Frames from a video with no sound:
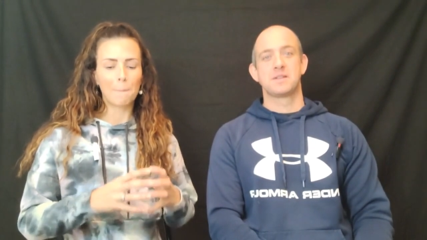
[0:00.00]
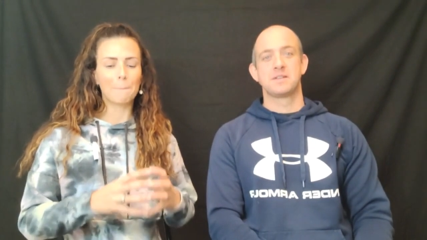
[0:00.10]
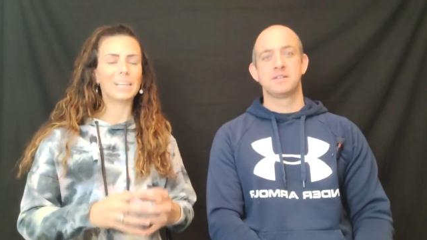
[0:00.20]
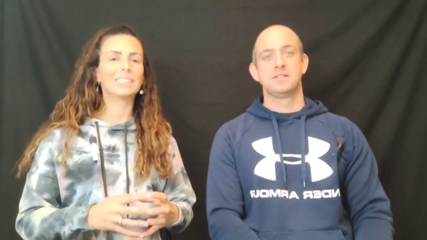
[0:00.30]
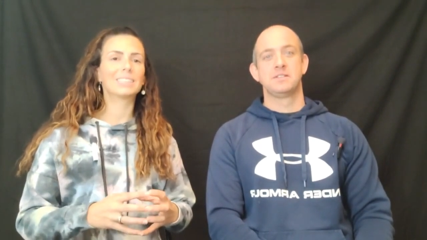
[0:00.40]

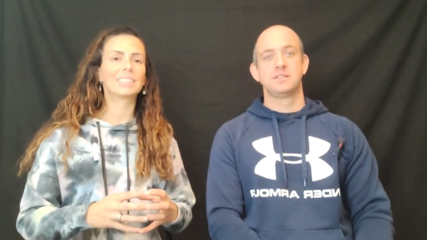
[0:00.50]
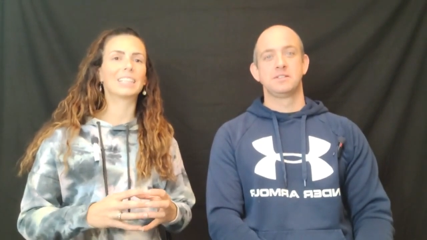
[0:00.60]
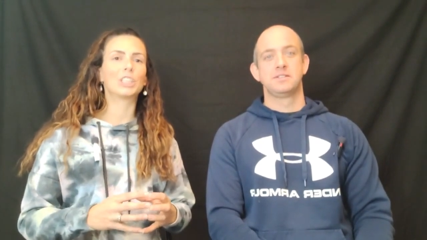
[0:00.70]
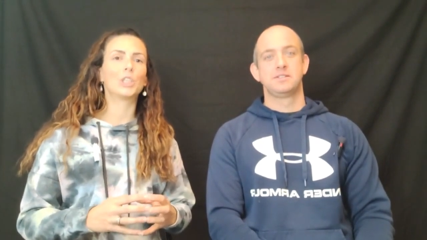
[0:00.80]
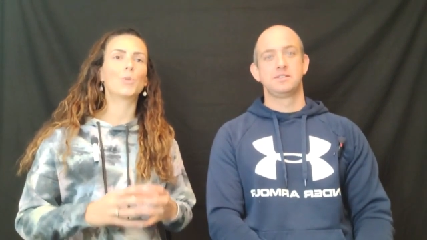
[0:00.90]
Speaker 1: means
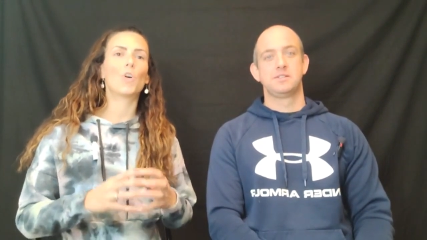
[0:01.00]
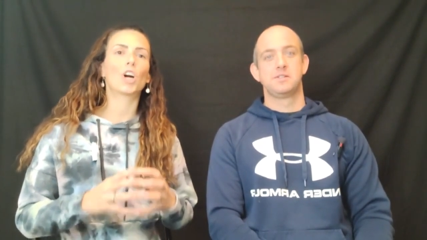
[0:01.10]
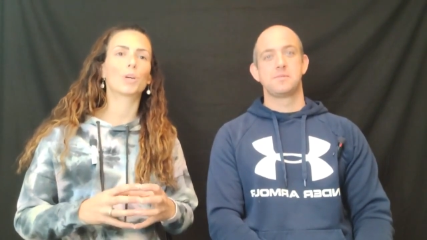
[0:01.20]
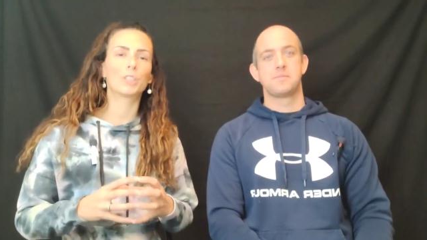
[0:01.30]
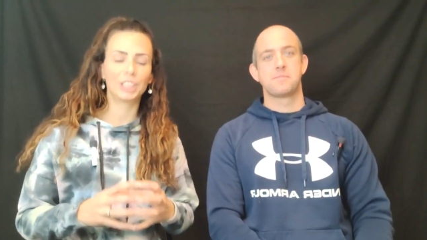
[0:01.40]
that you
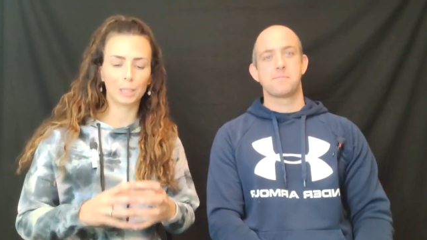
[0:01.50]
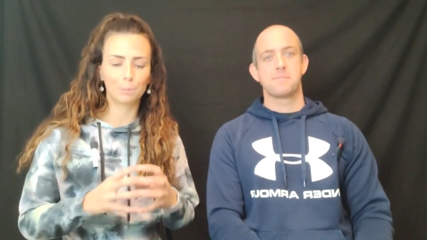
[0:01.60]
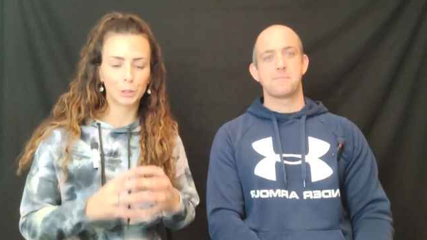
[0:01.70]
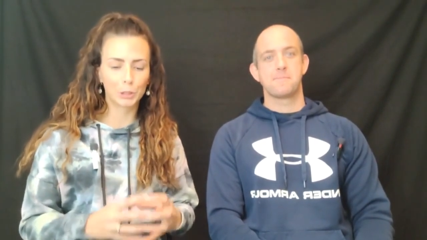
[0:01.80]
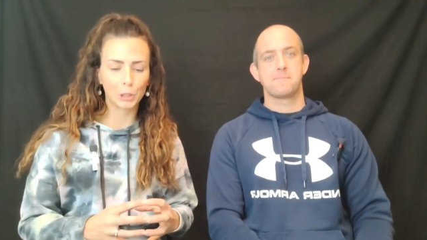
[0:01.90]
are the
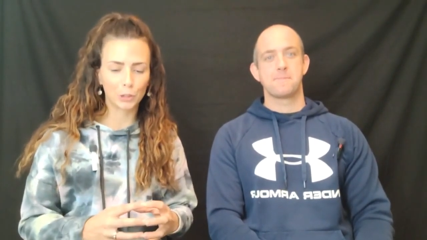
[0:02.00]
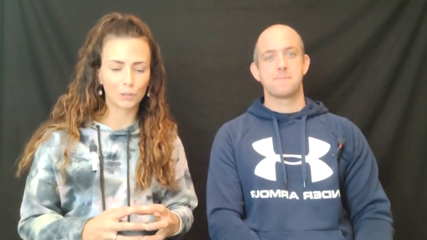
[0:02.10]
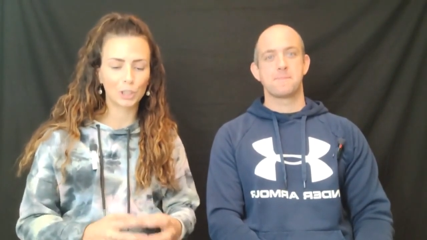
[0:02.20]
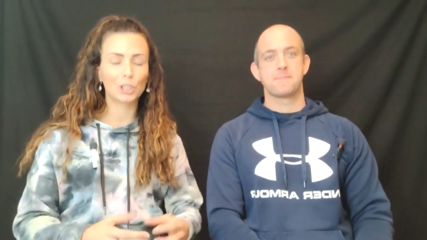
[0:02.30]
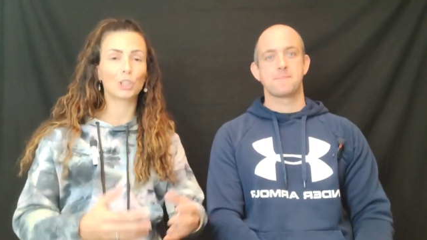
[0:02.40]

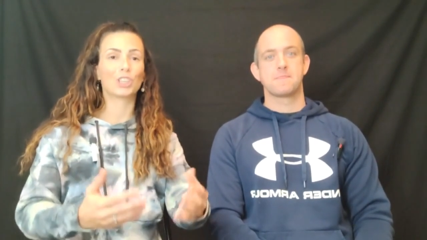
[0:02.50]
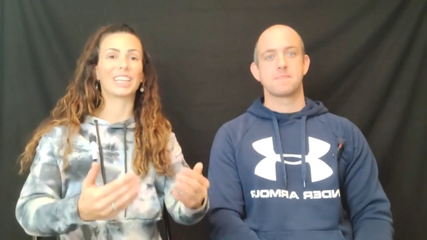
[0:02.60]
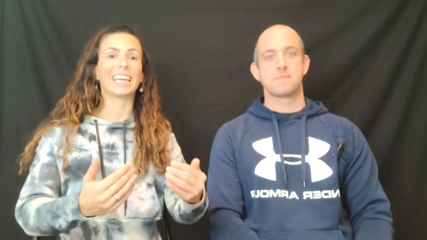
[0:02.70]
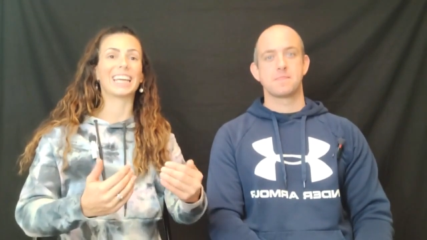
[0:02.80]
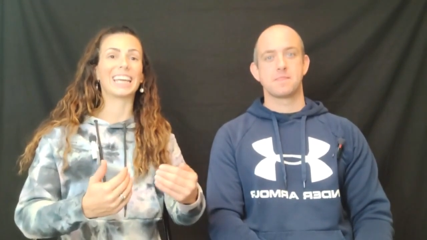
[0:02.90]
observer
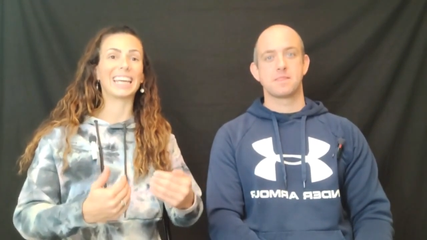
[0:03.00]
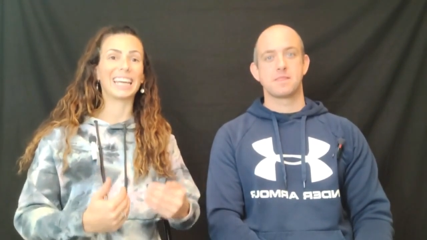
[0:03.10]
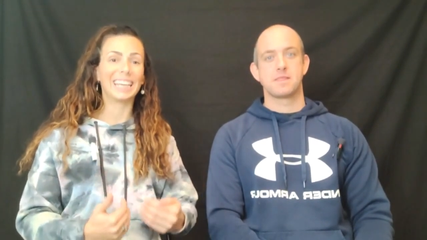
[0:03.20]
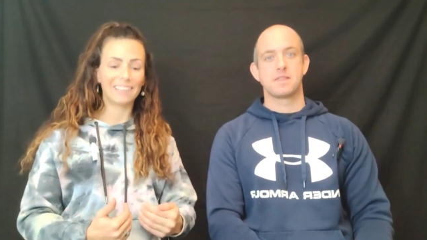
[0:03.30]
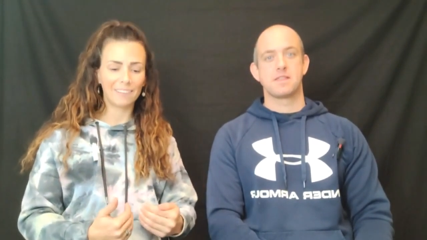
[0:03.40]
looking
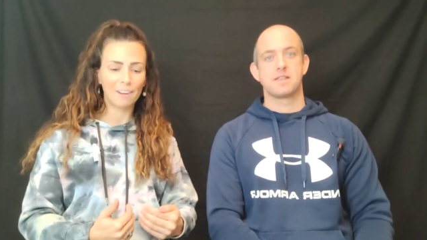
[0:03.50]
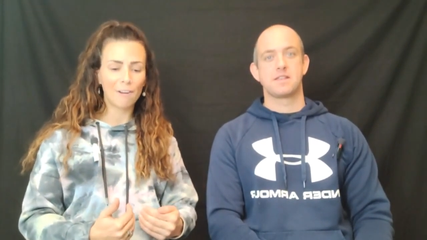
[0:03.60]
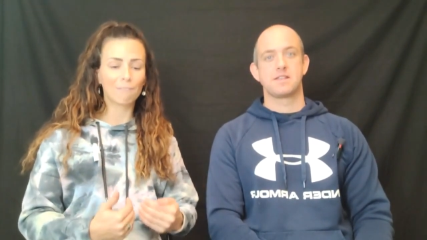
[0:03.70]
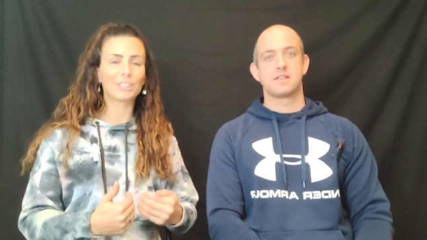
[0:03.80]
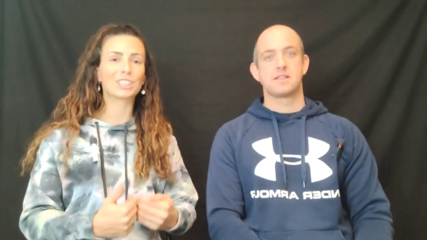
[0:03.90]
in
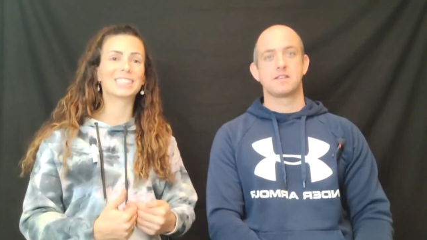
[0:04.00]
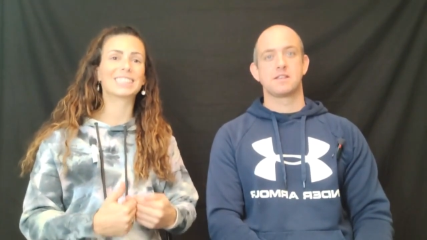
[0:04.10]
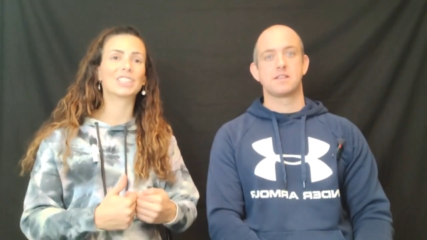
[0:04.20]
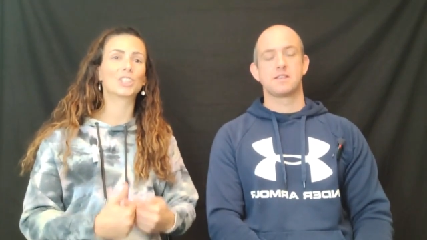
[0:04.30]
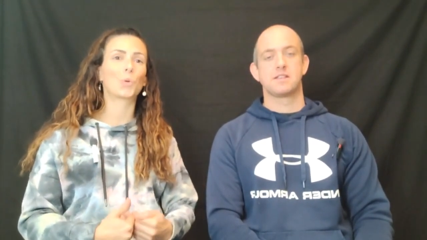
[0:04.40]
versus
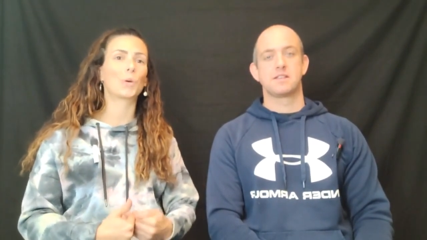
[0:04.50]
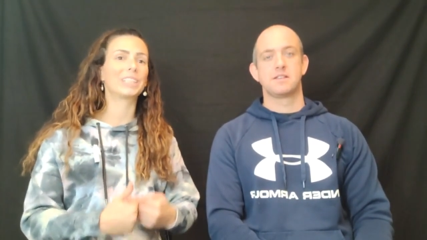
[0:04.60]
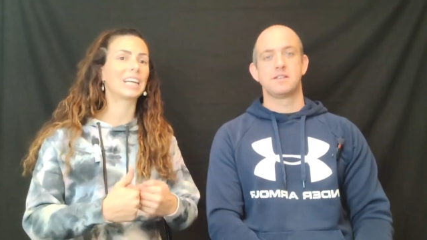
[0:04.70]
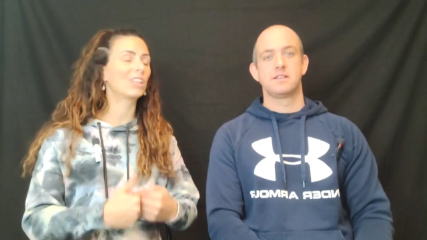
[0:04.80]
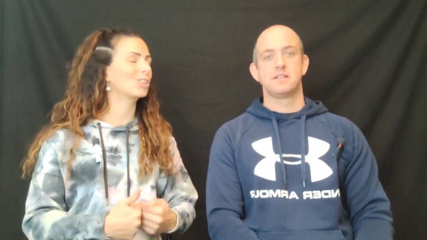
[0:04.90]
the
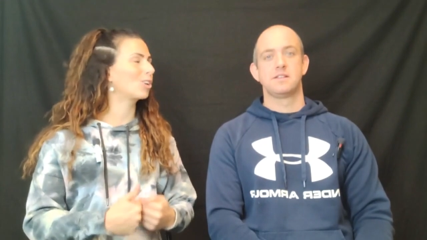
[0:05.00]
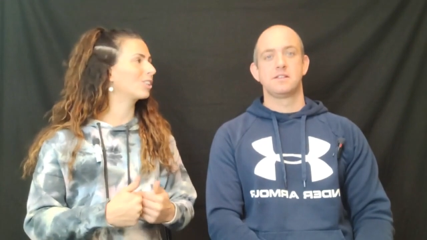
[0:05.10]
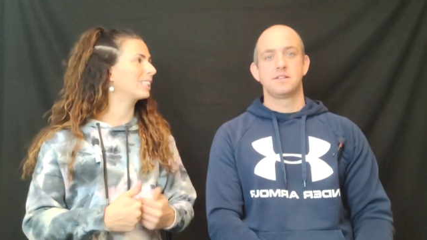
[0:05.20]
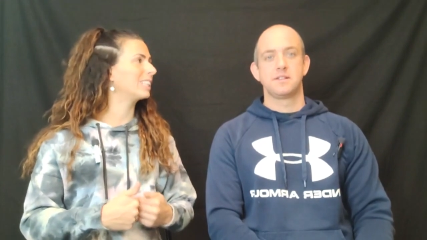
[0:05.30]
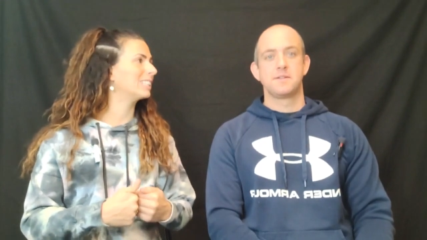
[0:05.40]
storyteller
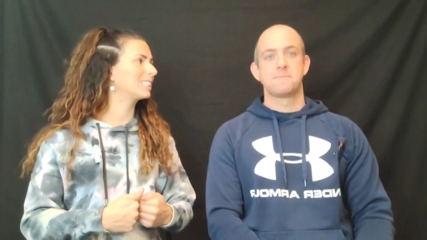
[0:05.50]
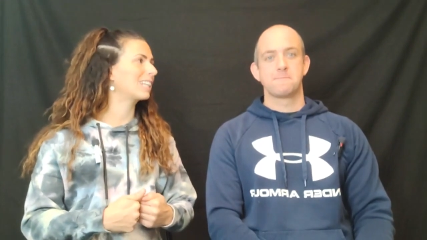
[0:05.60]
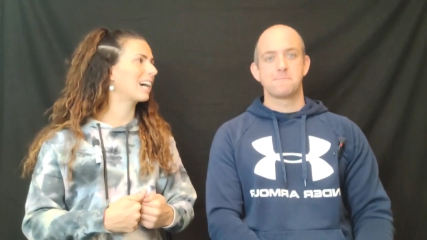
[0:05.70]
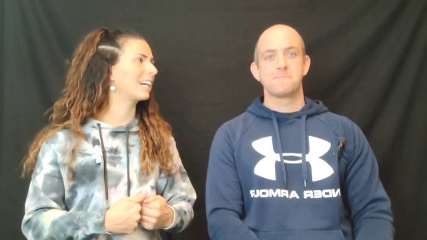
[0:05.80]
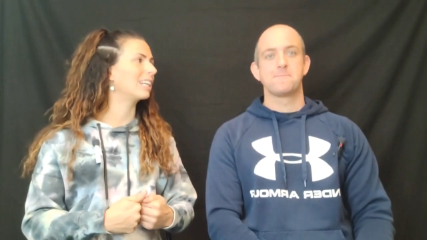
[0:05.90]
on the
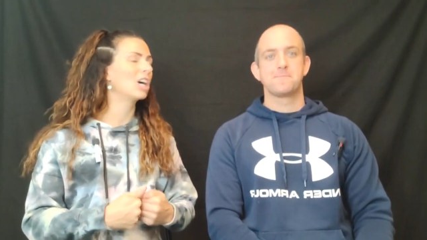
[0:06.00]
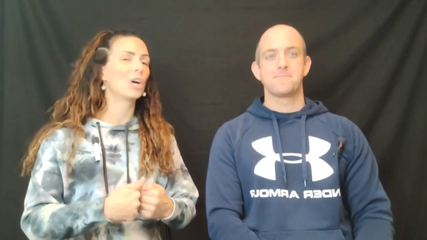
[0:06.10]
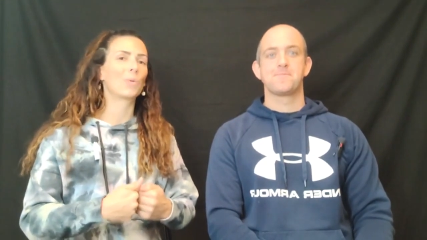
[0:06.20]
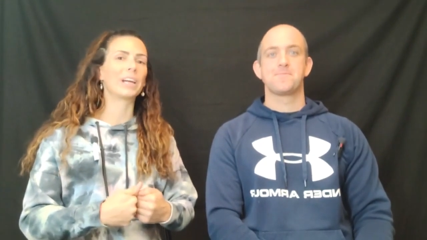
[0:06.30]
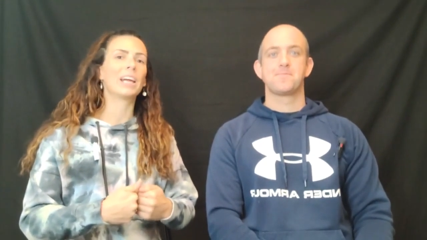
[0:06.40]
inside,
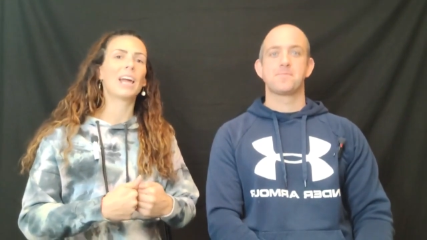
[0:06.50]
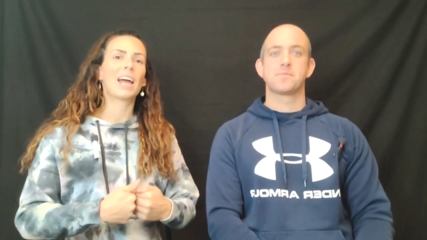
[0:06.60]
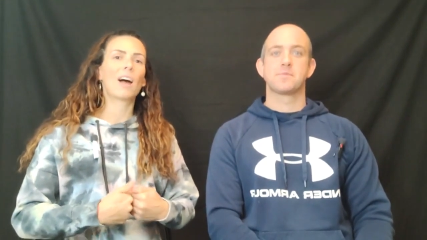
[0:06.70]
right?